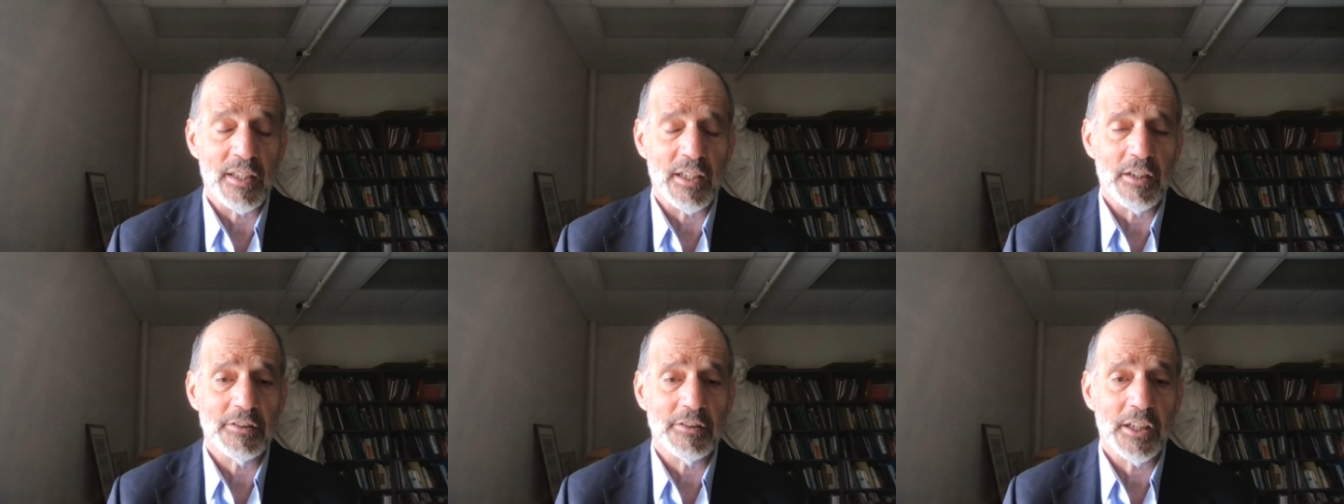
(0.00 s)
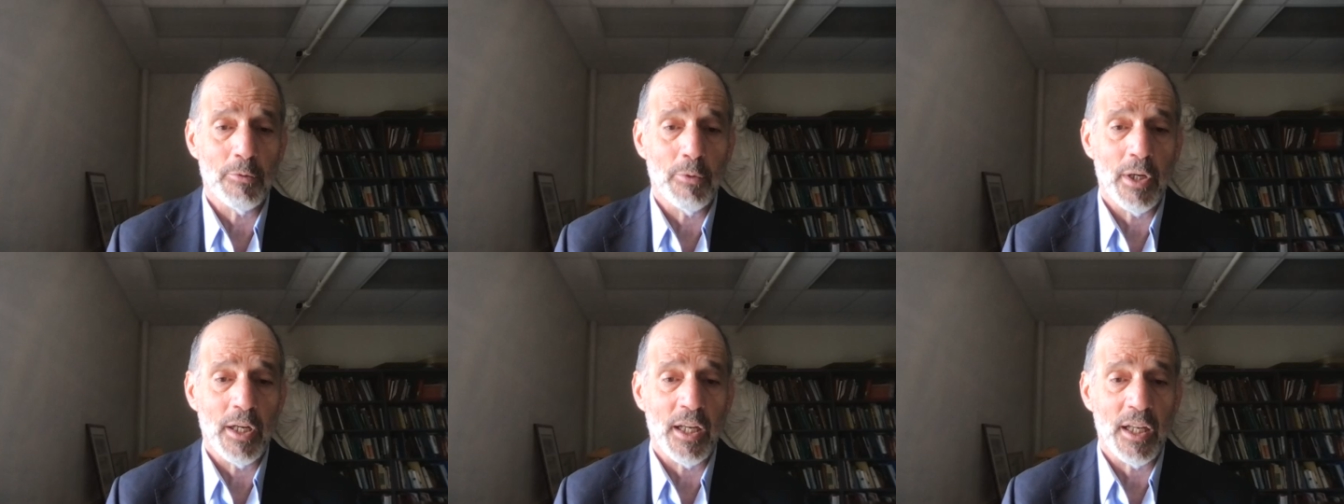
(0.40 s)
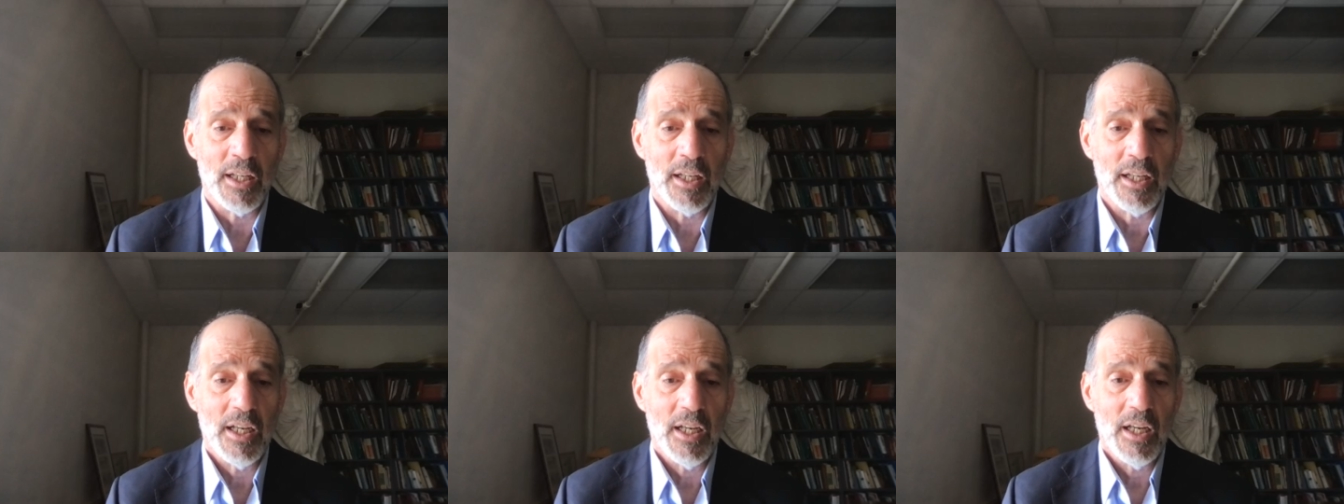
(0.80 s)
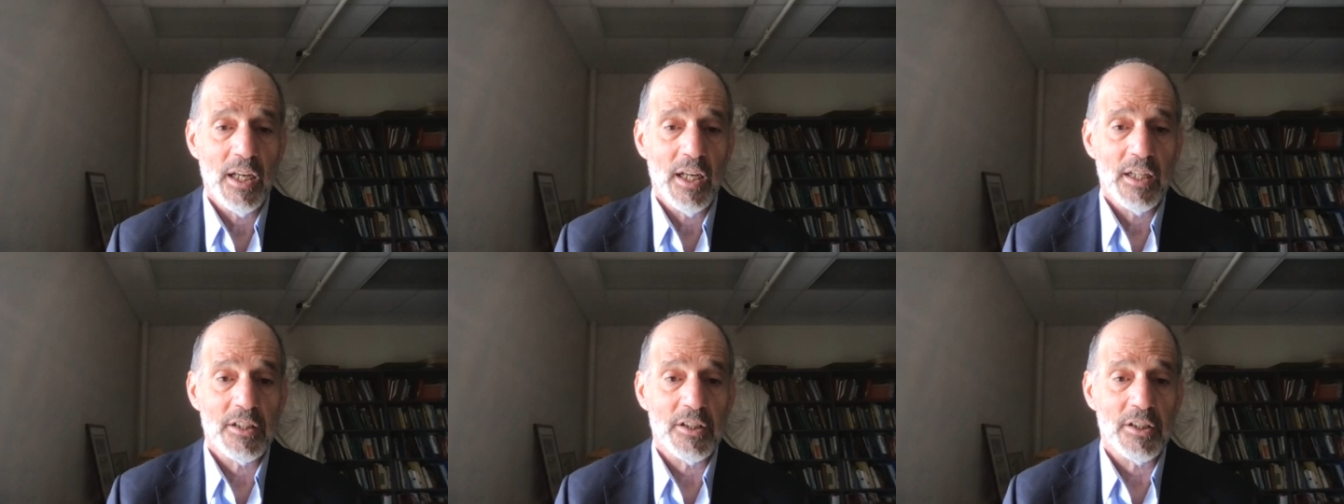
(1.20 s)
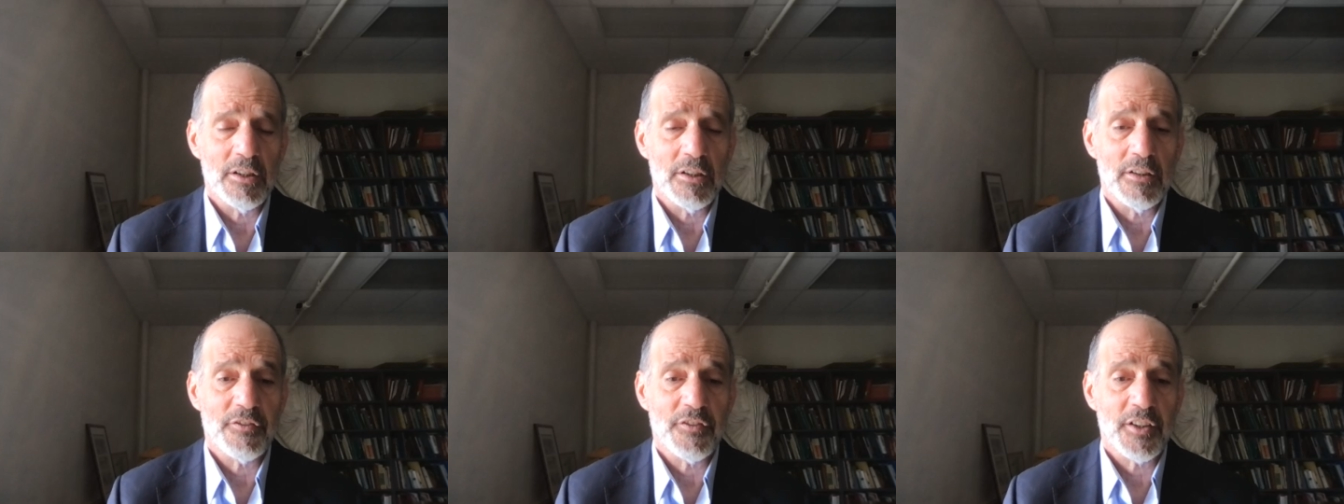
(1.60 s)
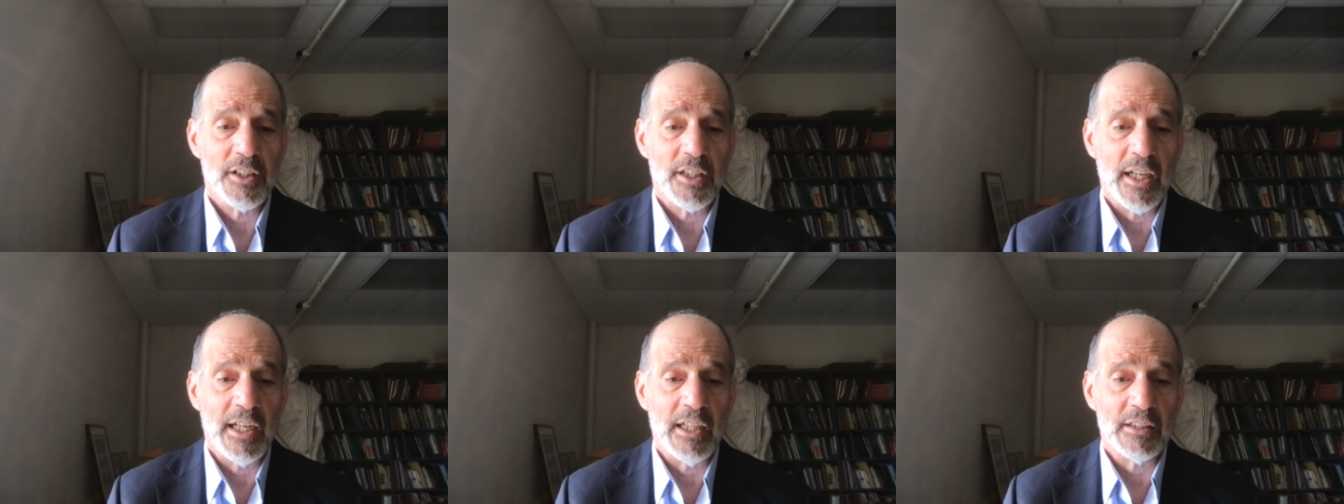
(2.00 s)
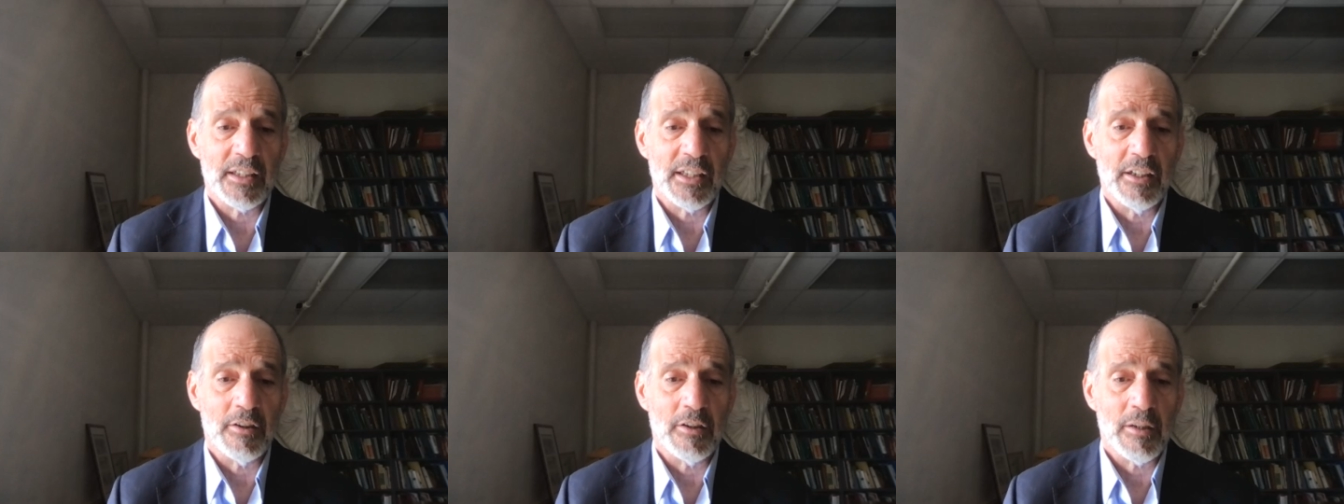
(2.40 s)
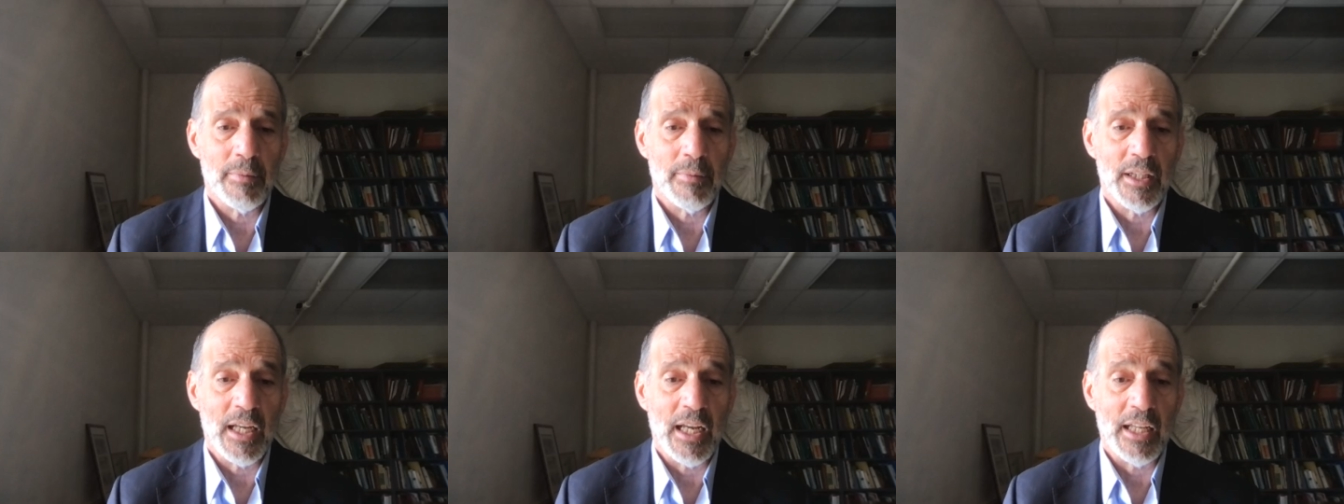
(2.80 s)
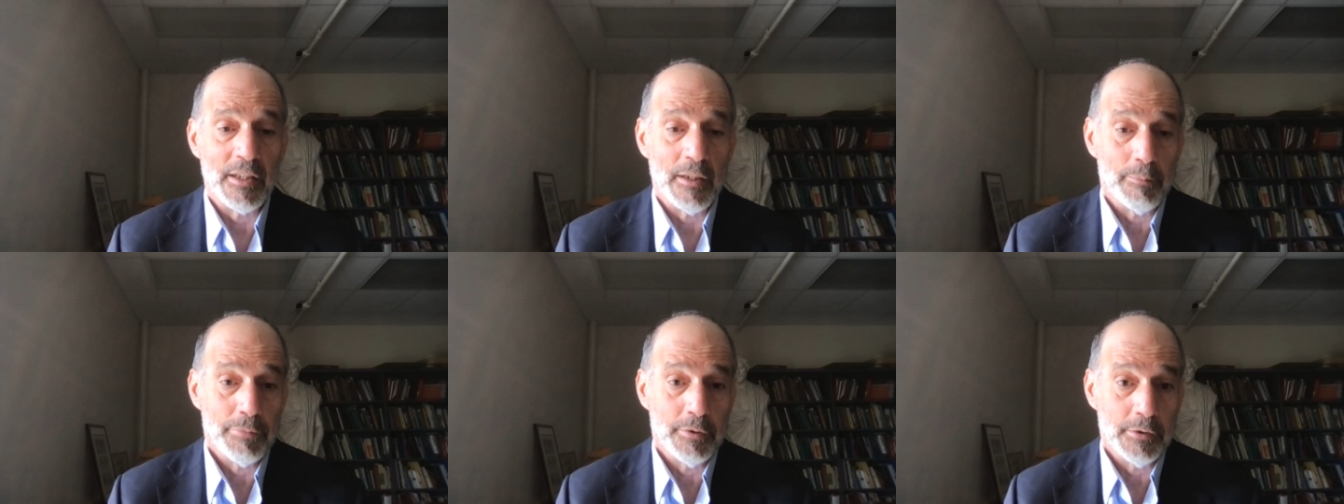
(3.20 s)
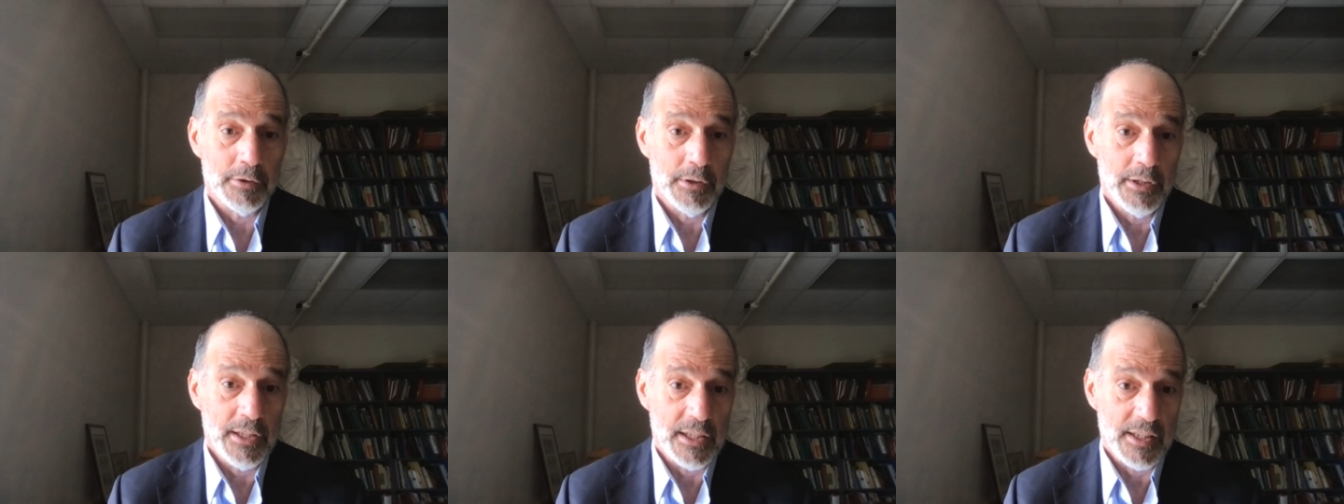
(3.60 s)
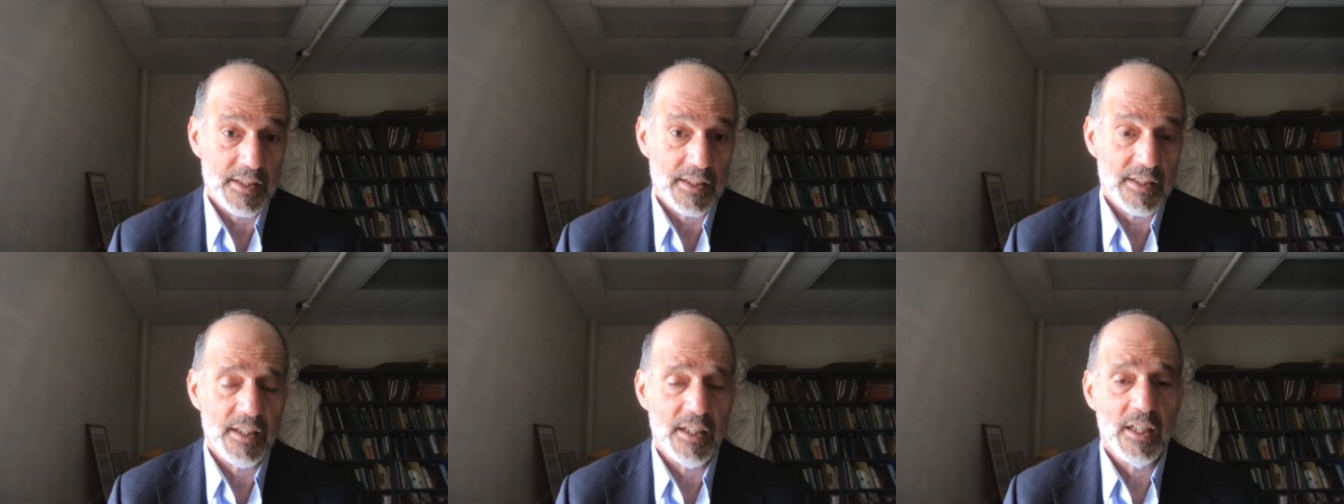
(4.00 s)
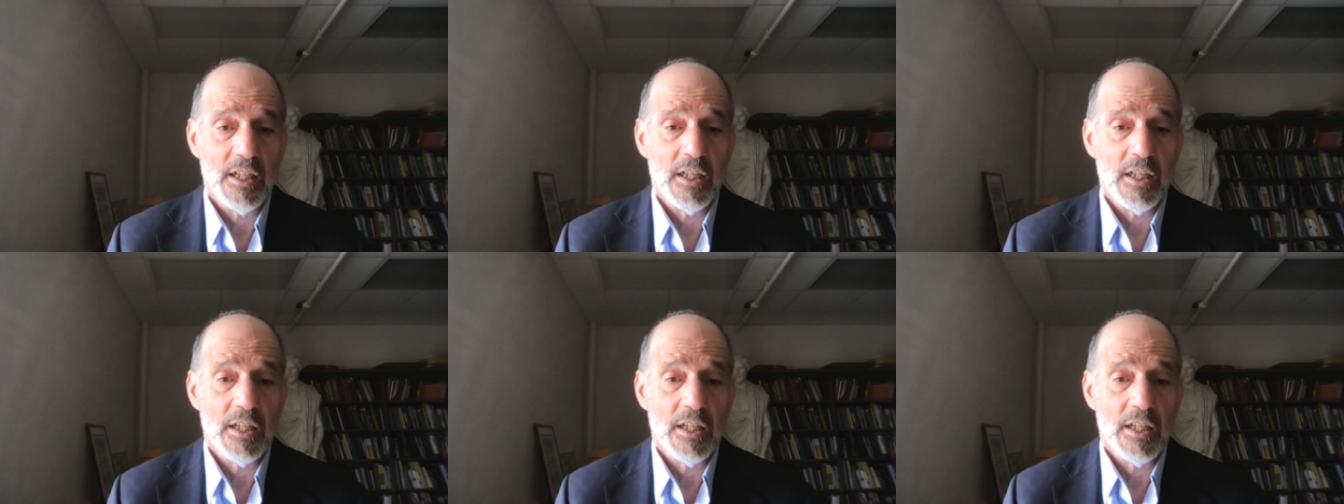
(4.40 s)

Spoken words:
And the only way to fill out the army and the police